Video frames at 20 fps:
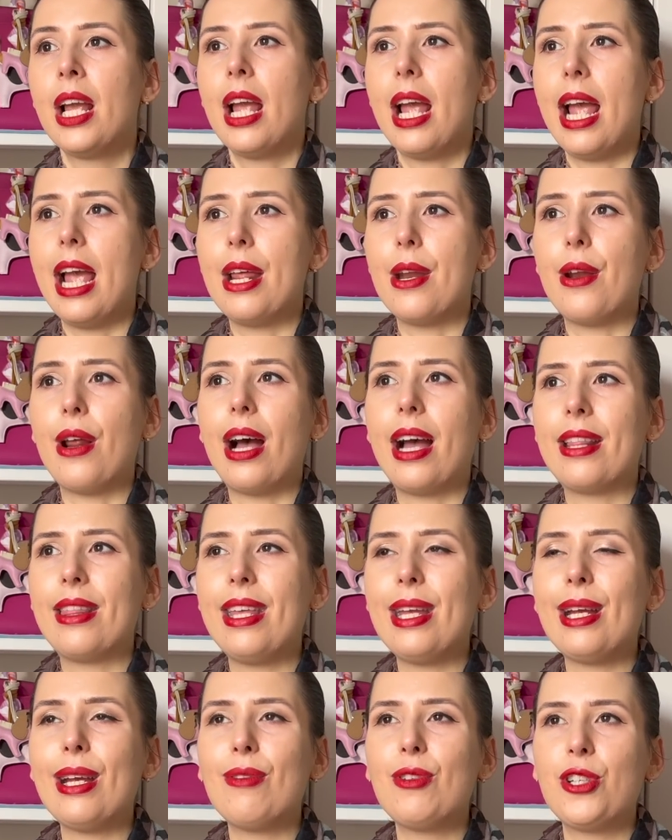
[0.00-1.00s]
And I
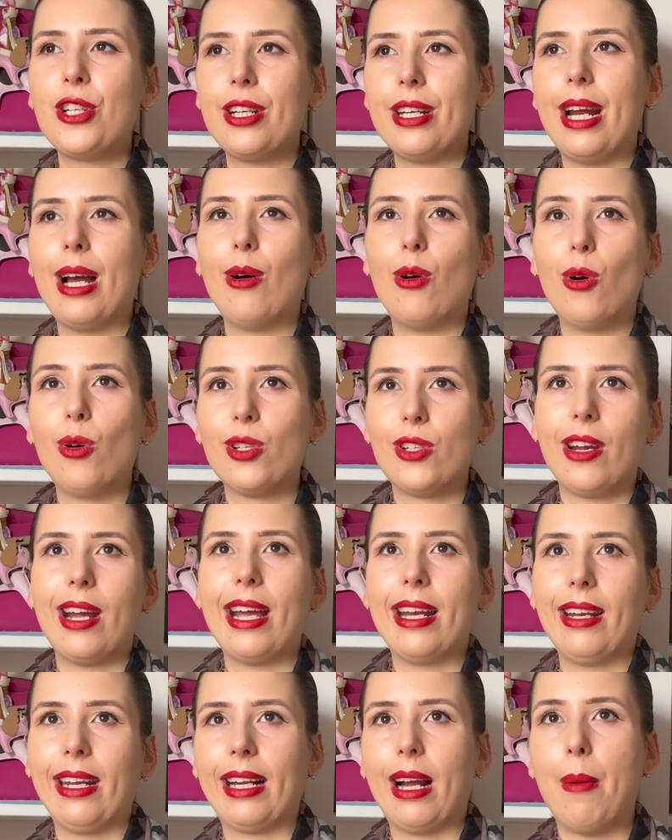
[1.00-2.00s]
think if Chanel also
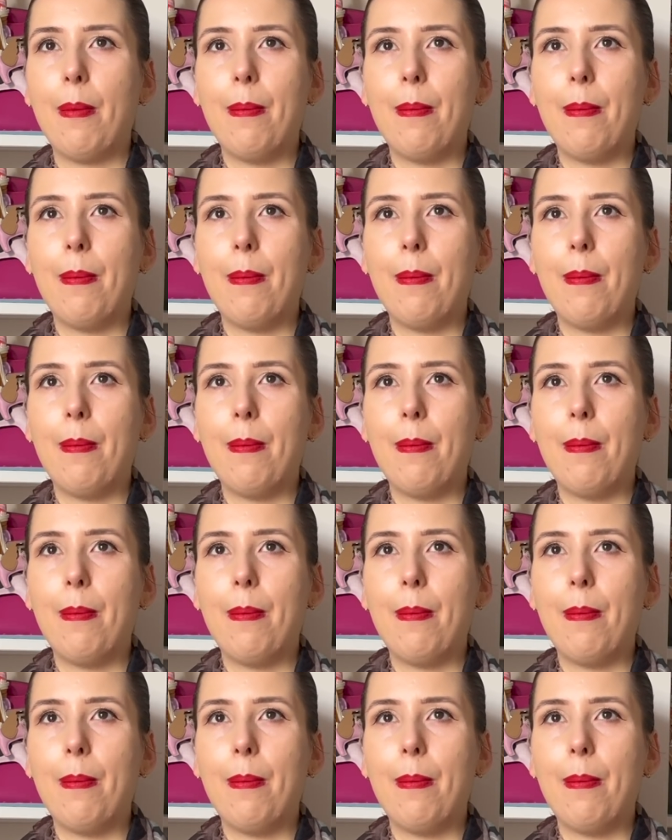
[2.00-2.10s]
had like a